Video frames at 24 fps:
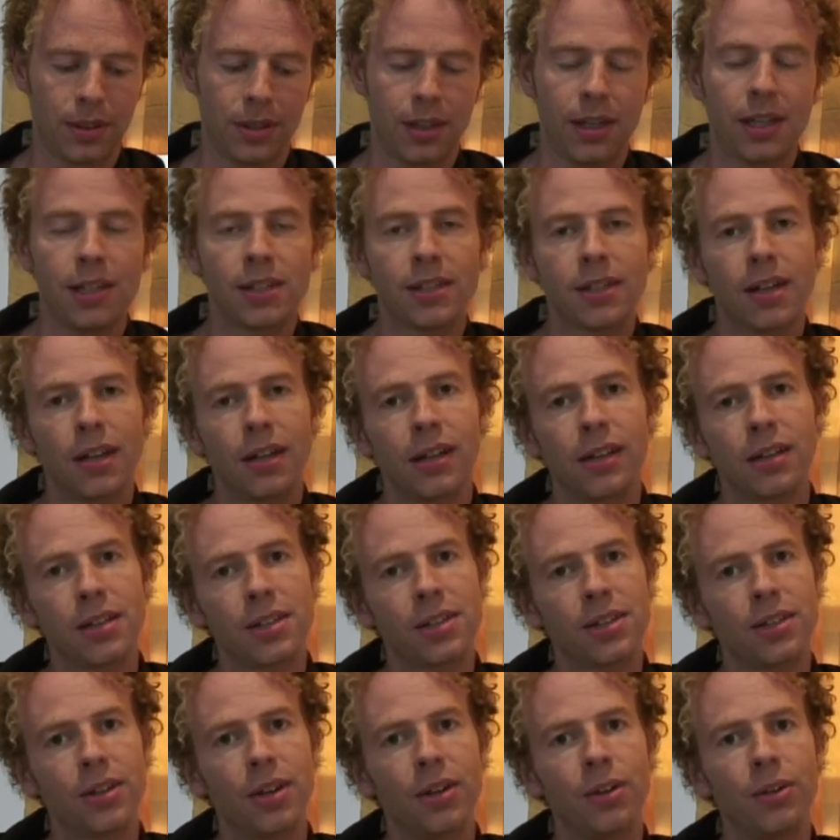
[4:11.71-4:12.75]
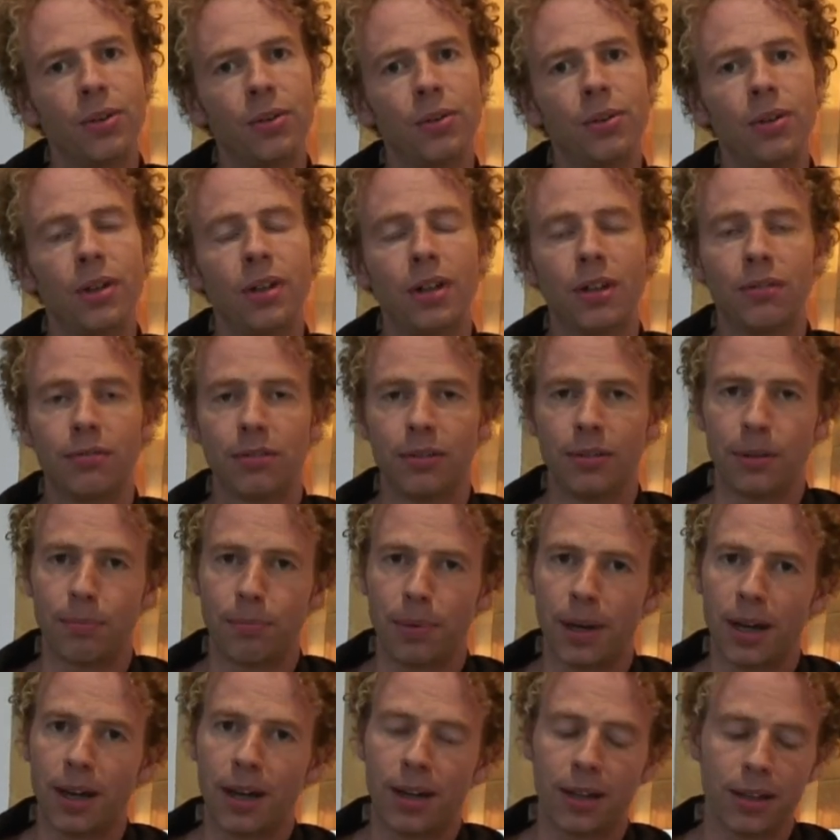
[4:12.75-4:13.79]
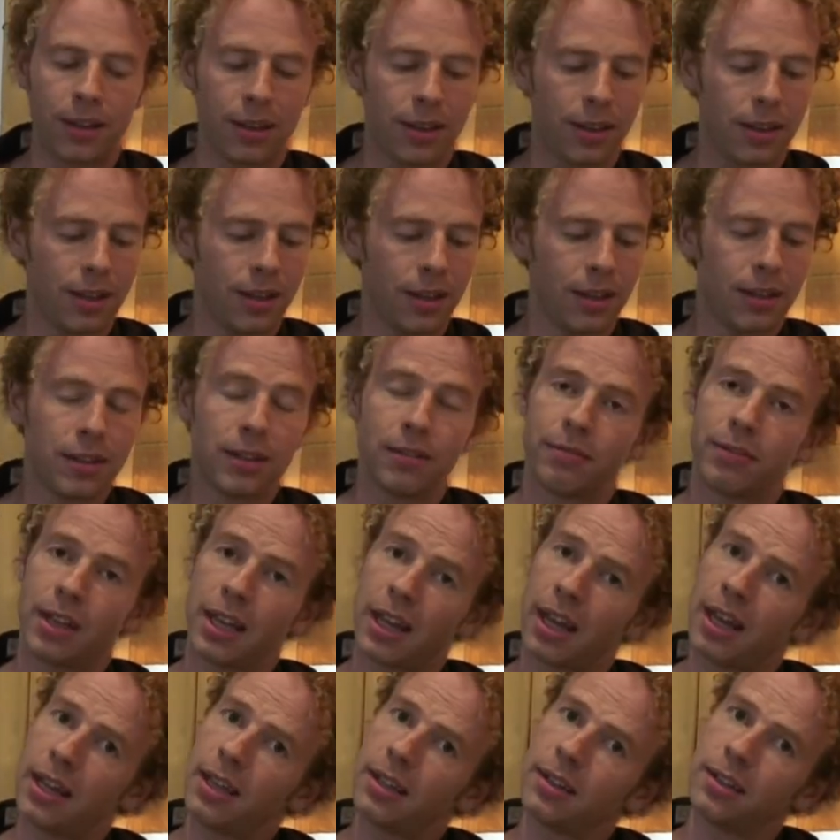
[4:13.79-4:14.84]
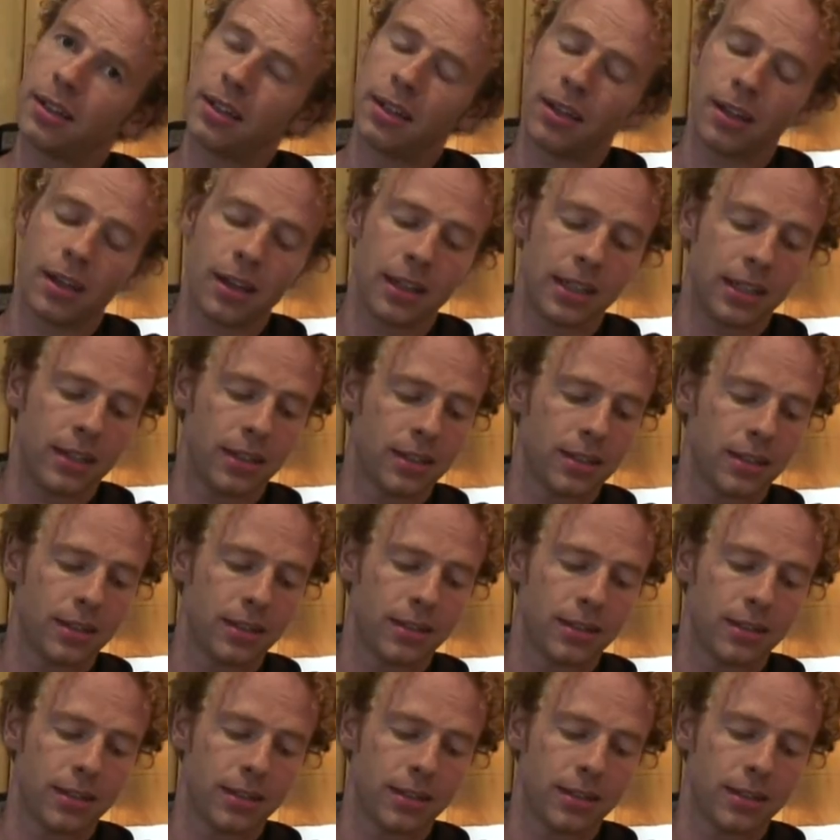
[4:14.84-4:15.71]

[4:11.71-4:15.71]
He's turning the snow from the path that lay in the night.